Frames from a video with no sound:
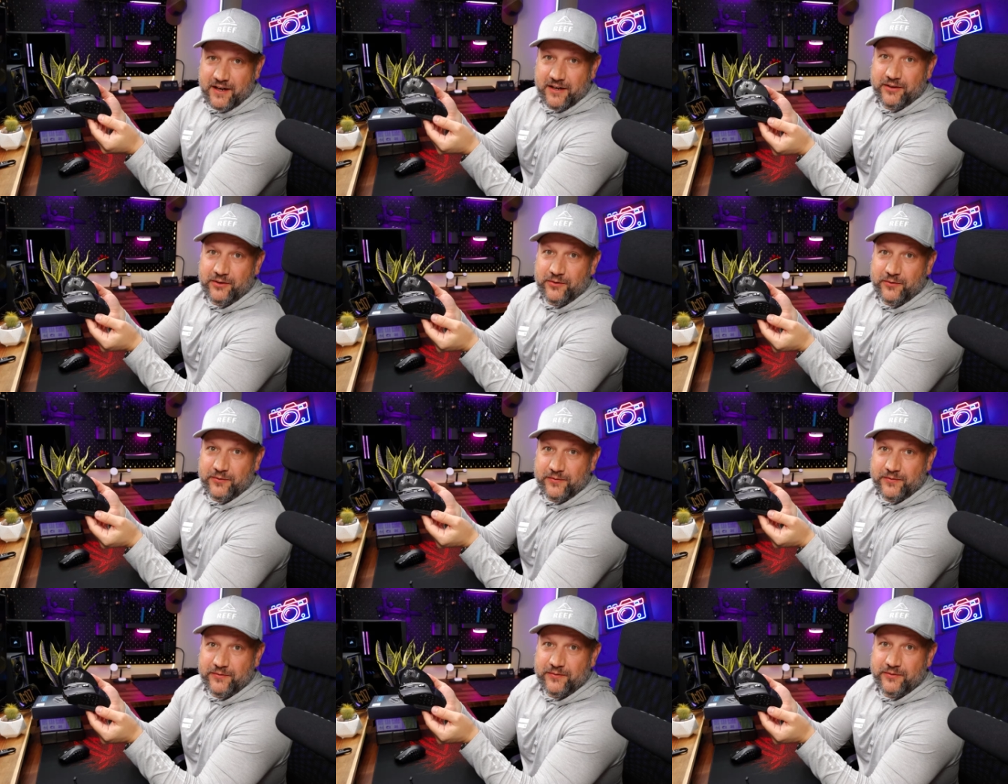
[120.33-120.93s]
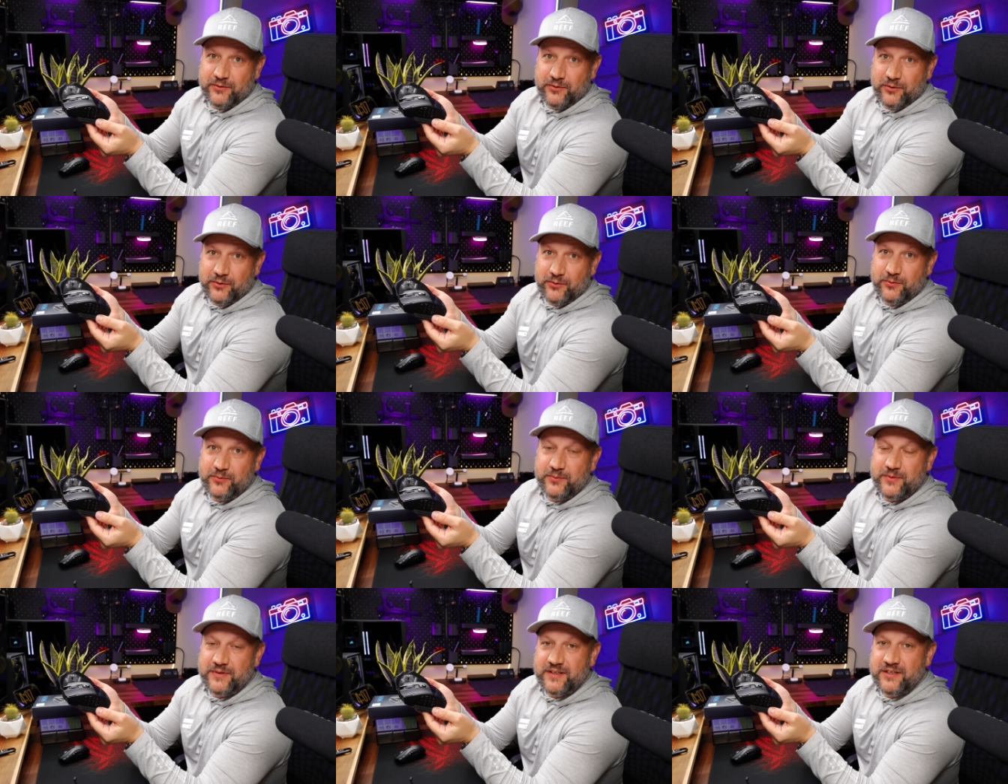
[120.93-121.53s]
kind of, you
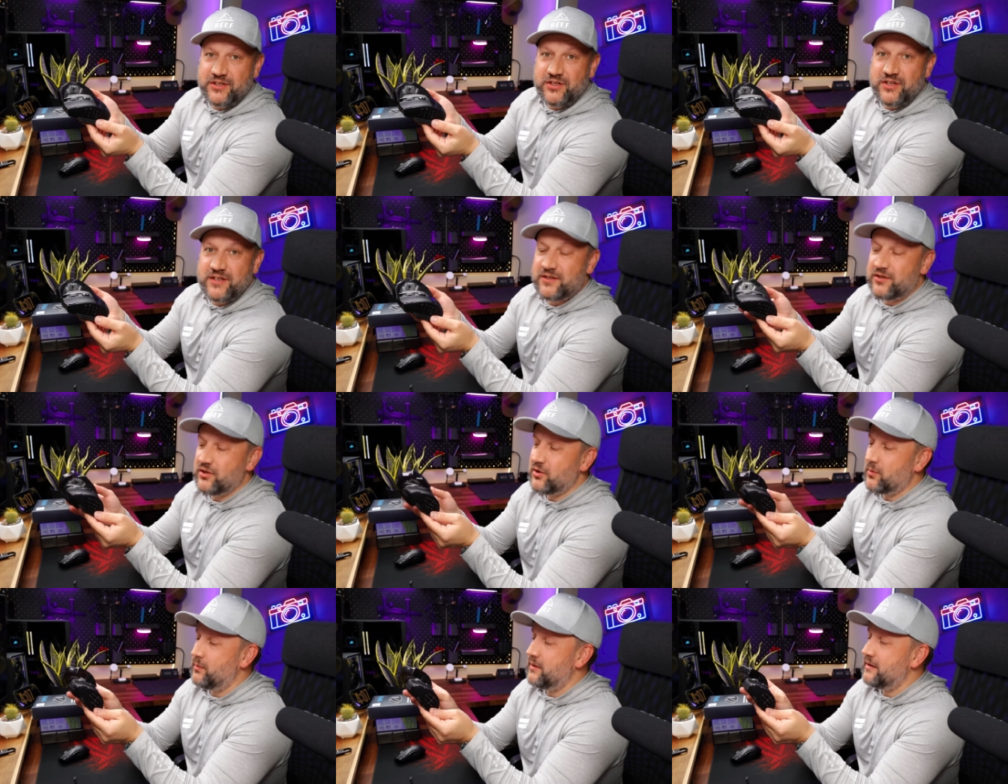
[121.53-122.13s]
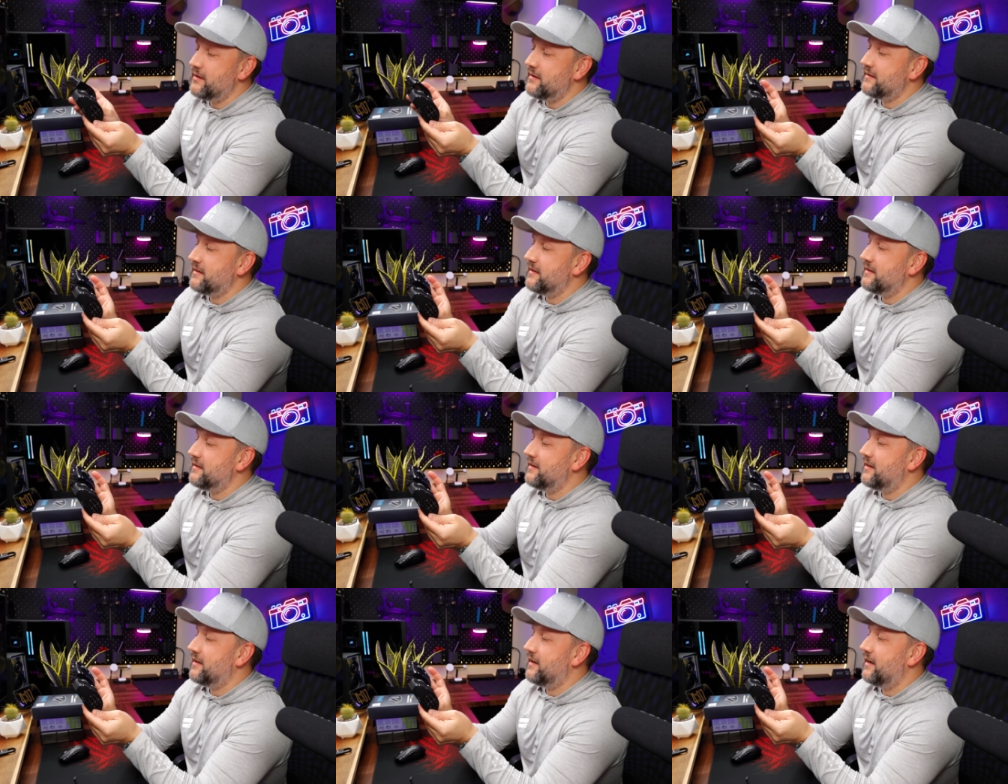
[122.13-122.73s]
know, suggesting me
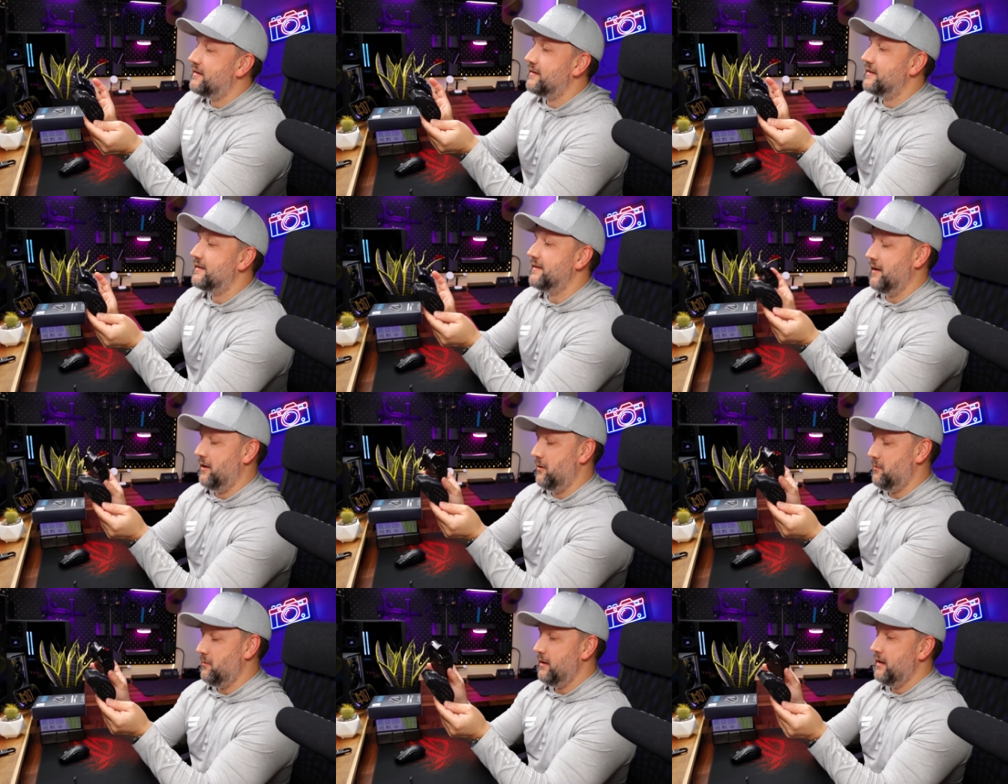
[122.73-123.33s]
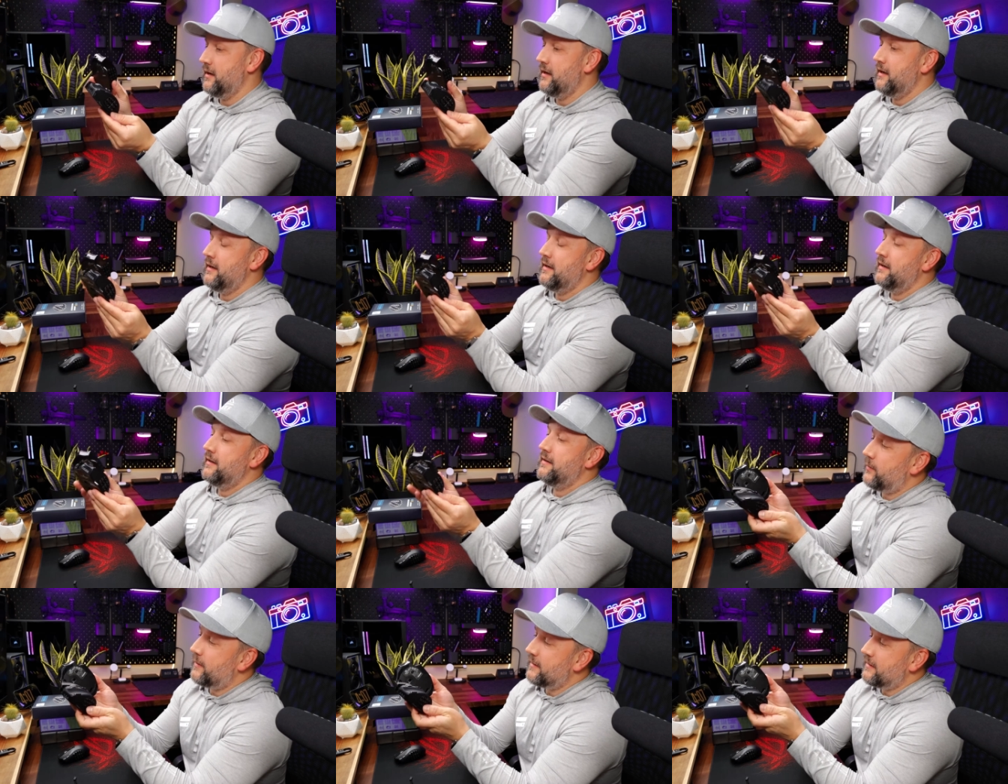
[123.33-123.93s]
that they are the same.
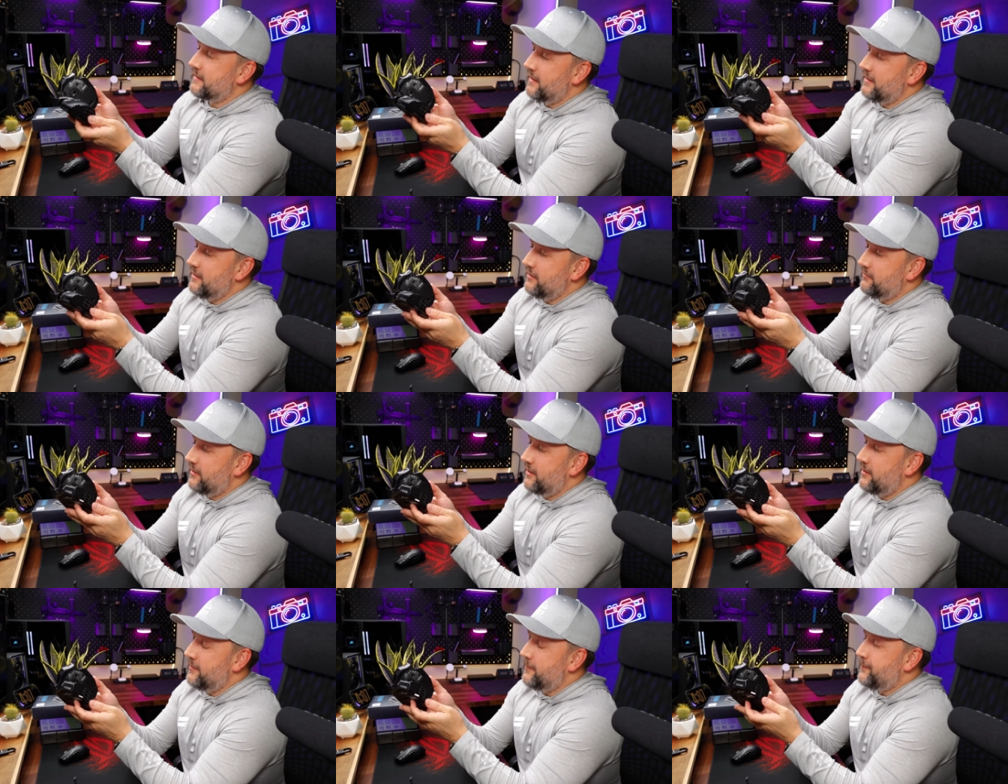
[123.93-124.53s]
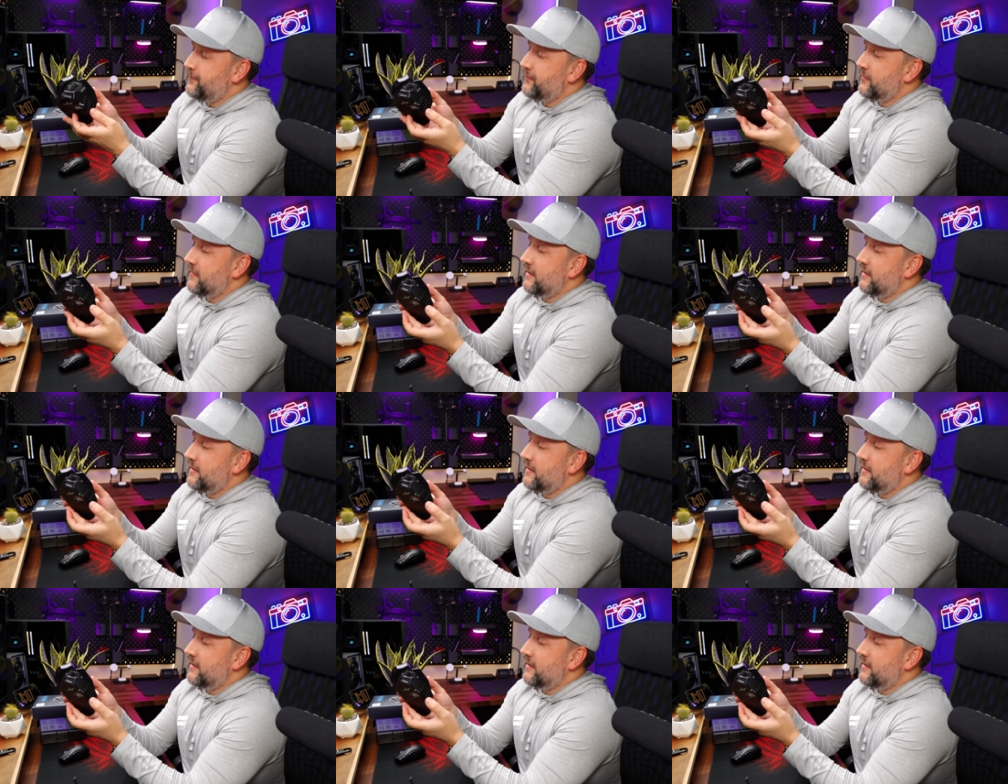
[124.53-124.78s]
But anyway,